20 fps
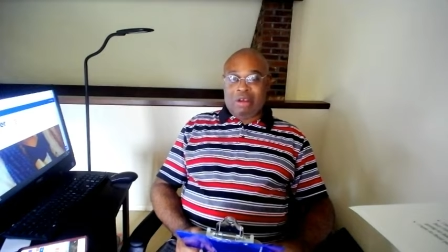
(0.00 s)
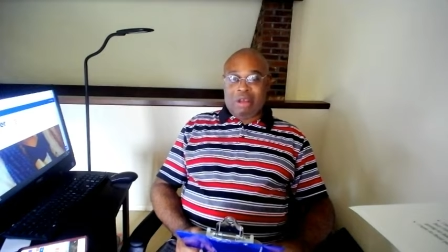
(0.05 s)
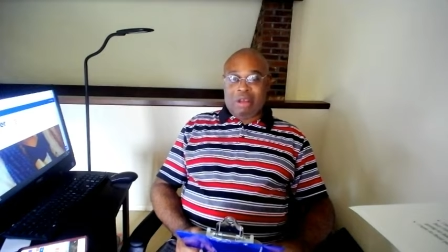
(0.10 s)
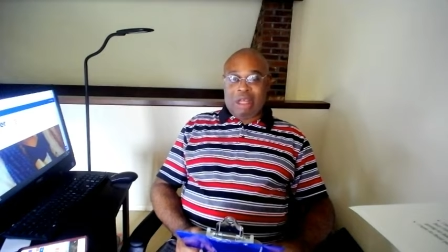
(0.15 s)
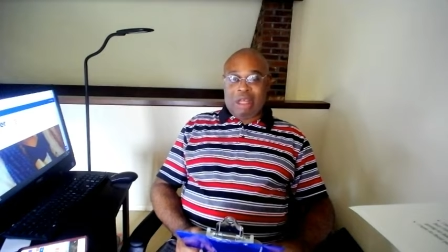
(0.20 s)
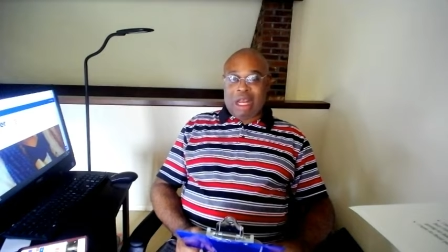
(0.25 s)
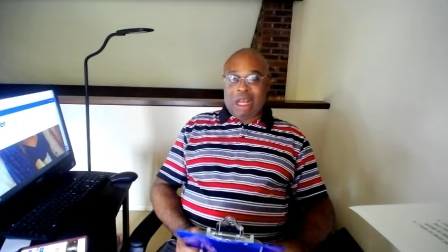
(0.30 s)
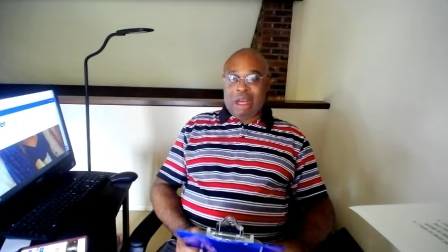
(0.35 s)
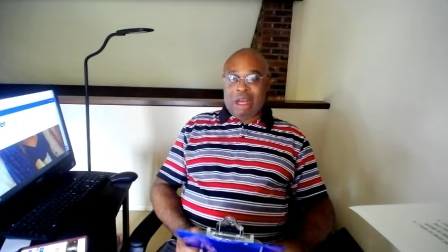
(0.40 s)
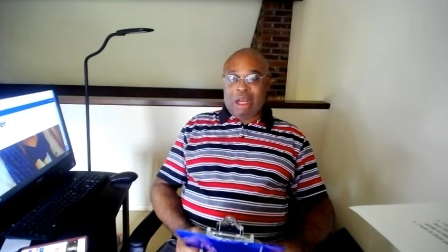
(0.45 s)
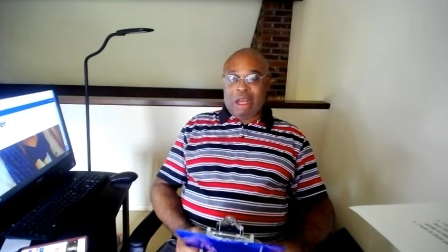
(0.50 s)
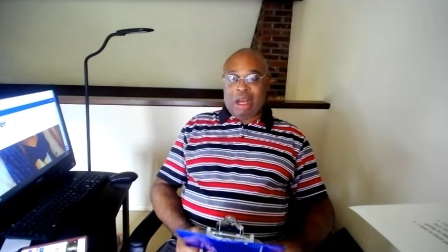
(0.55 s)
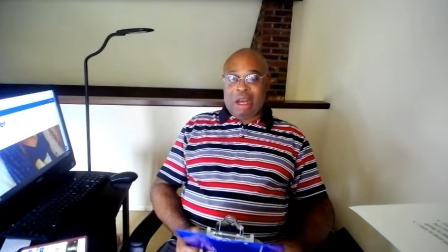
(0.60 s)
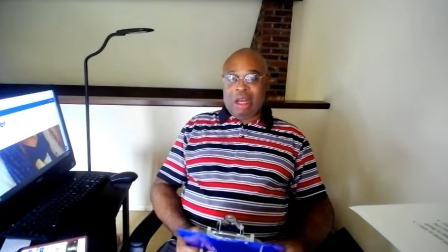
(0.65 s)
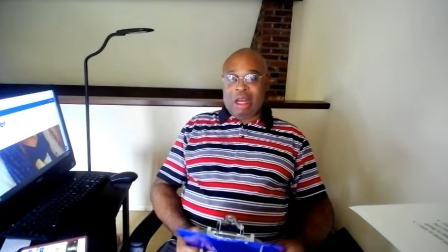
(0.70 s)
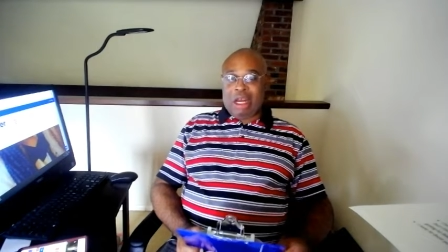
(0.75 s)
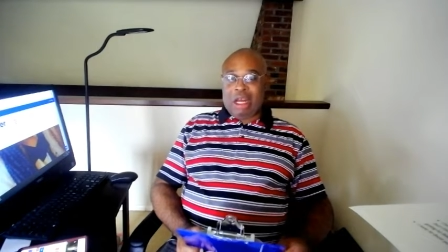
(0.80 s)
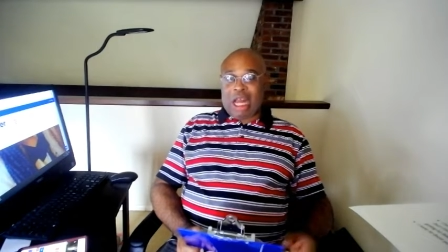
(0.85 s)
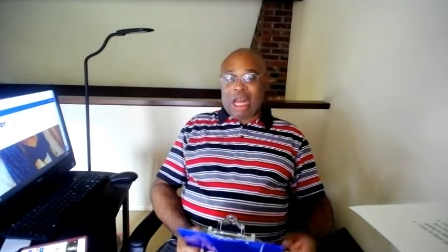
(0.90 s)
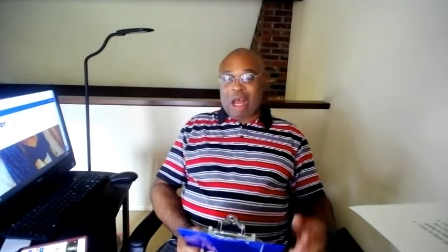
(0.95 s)
that, that
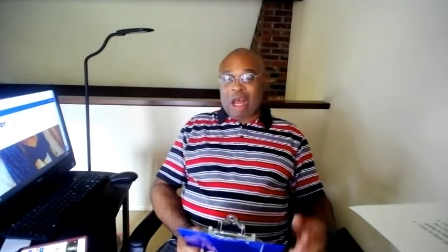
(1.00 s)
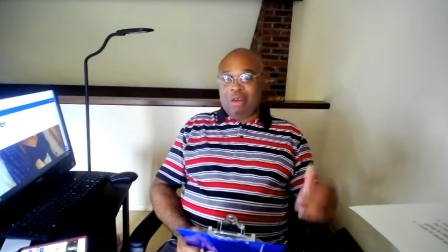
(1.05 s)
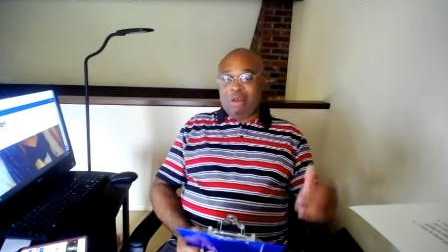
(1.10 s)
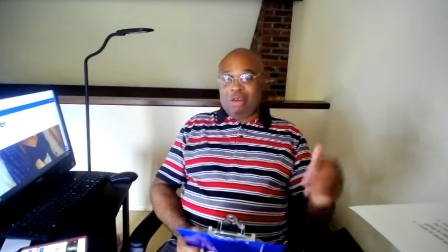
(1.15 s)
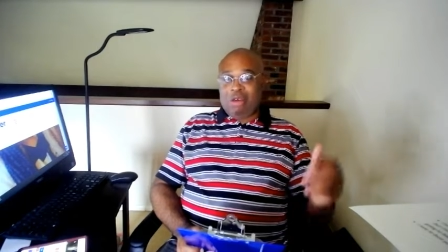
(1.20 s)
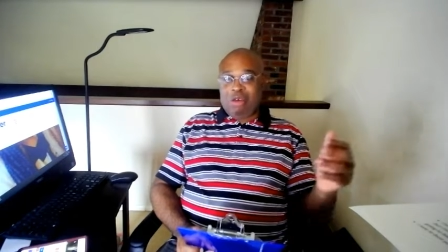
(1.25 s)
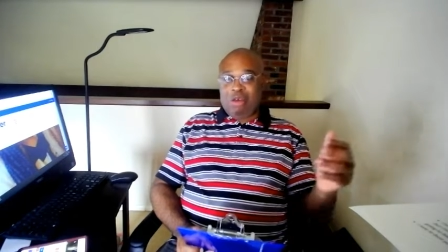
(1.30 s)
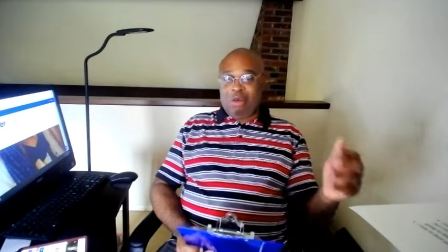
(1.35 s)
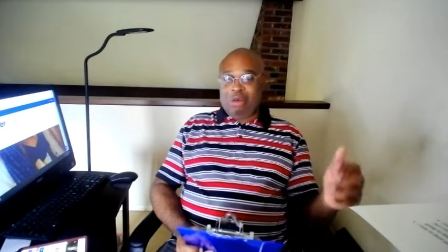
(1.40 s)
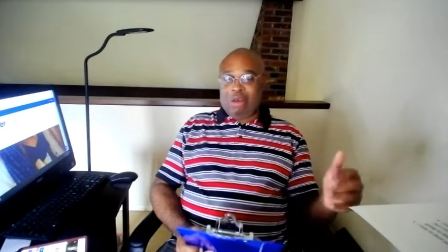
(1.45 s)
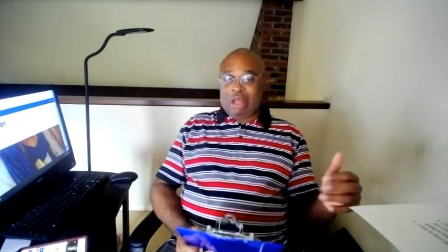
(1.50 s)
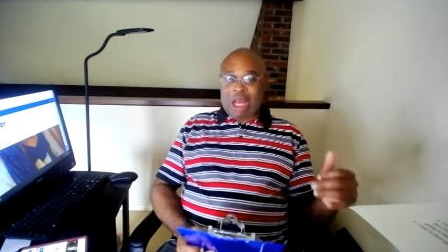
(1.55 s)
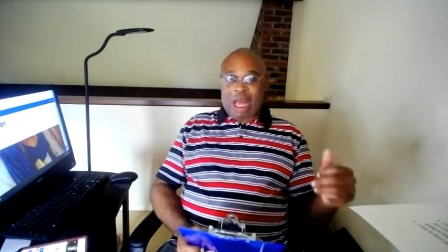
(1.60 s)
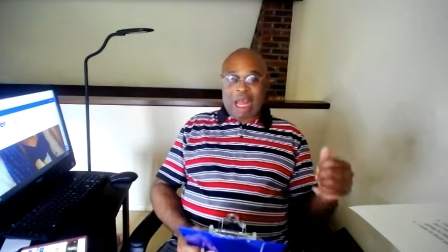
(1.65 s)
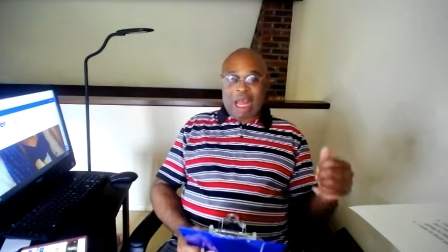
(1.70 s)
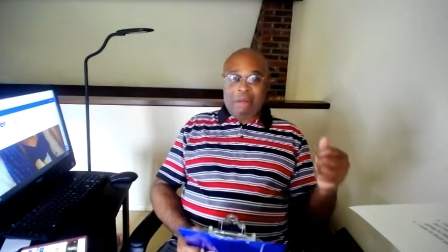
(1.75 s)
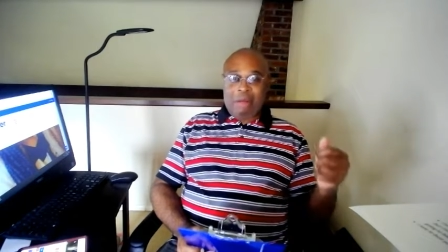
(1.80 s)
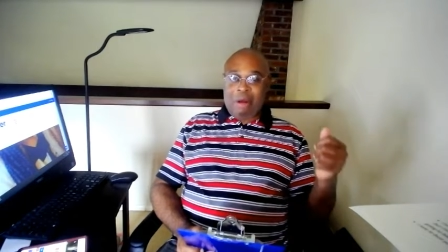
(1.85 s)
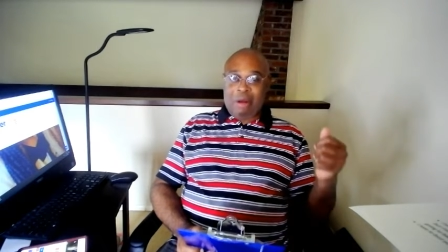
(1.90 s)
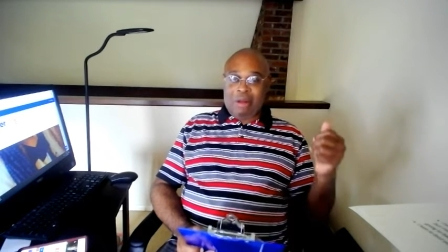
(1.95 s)
are now
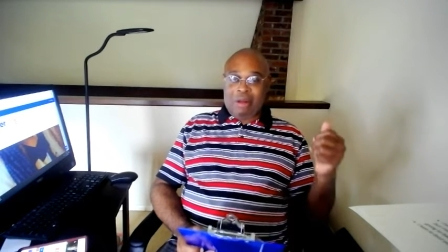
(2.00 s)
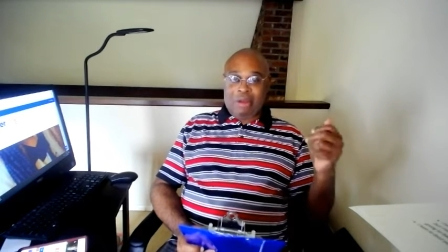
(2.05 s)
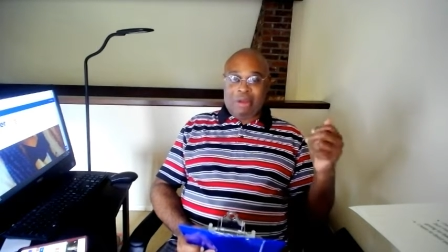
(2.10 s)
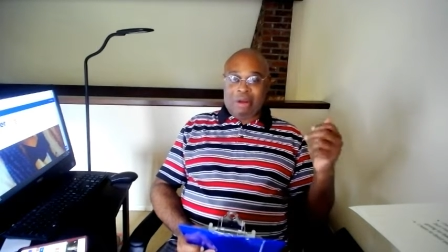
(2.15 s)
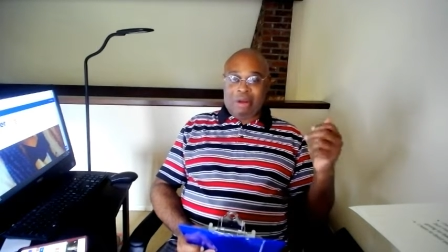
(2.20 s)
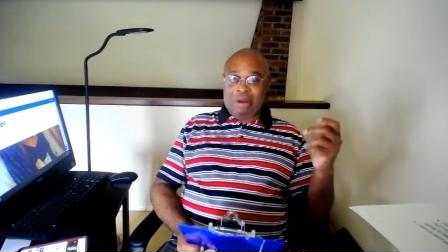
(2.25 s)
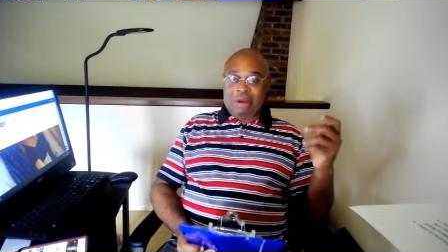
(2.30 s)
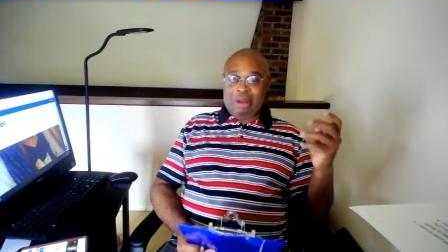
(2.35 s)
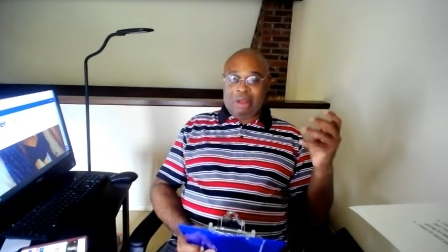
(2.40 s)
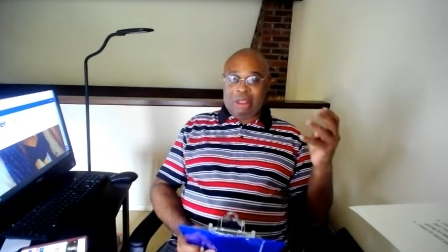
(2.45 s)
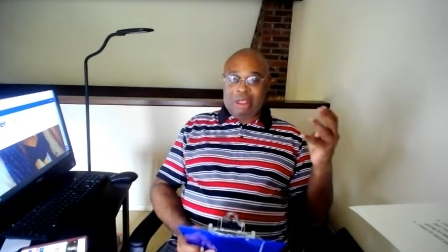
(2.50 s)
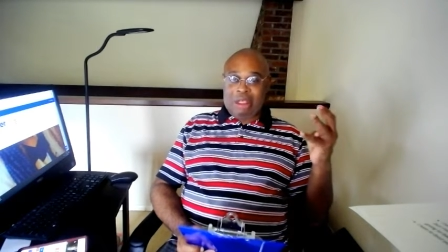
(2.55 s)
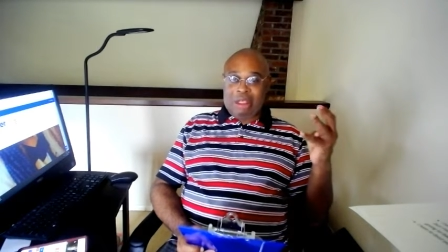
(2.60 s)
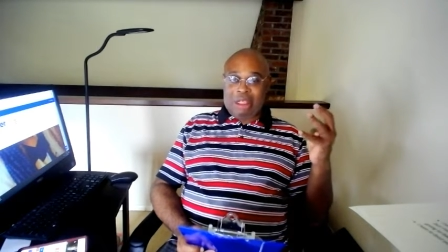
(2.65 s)
two-time authors.